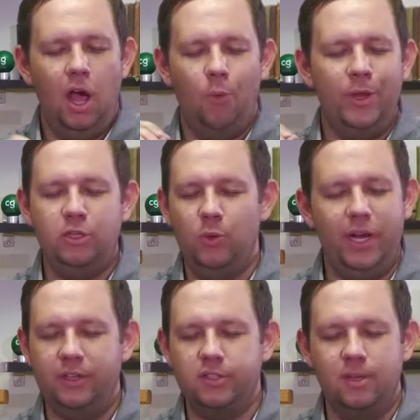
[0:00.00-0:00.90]
We do
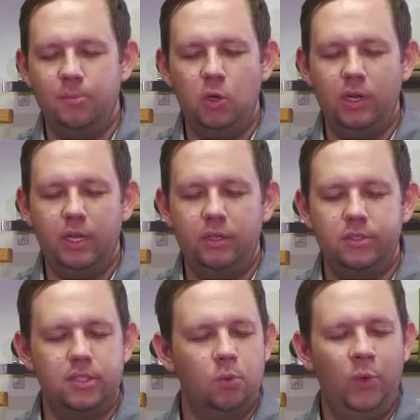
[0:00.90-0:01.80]
it as communities.